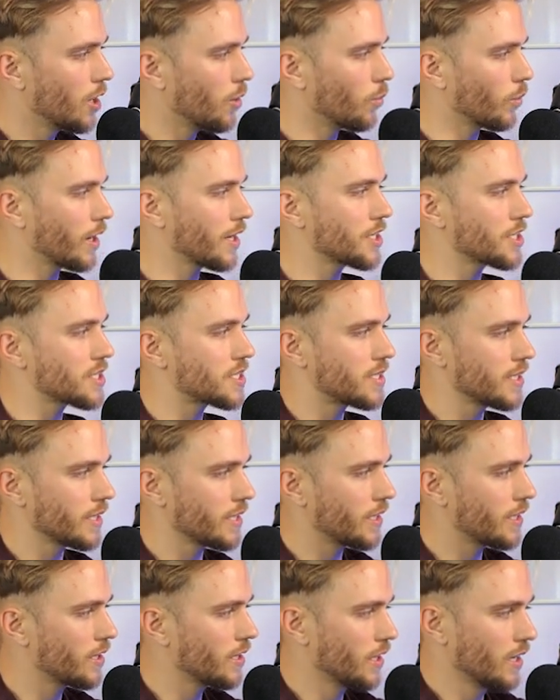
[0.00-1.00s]
What I just
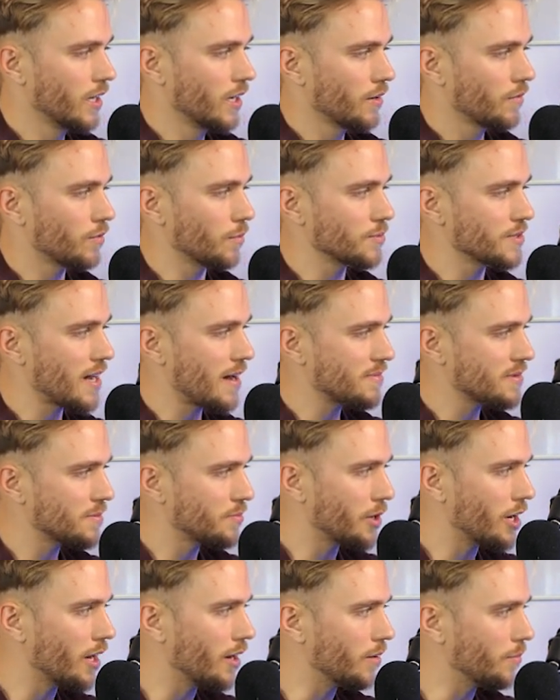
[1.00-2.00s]
did from top to
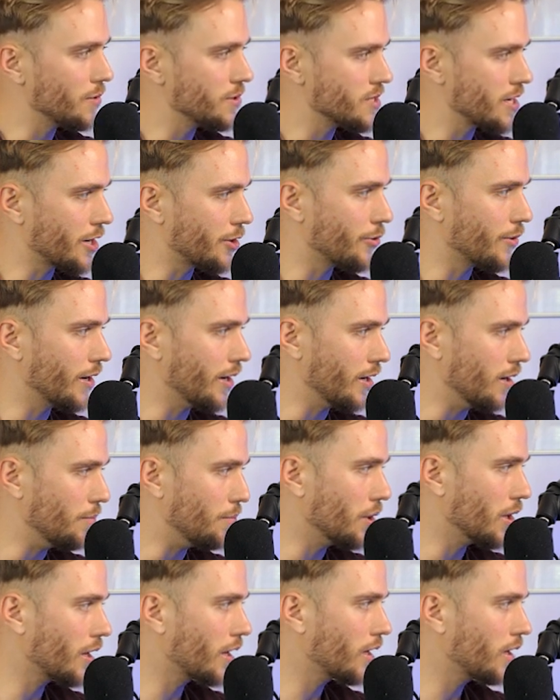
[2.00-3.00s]
bottom is I created a
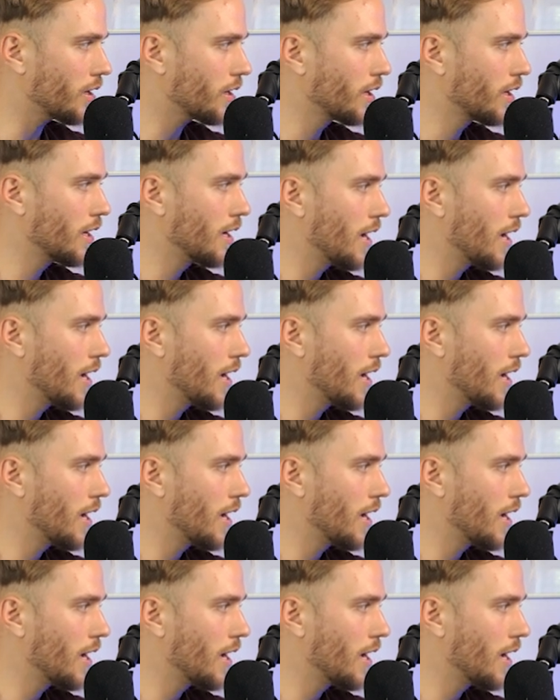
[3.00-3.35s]
bucket,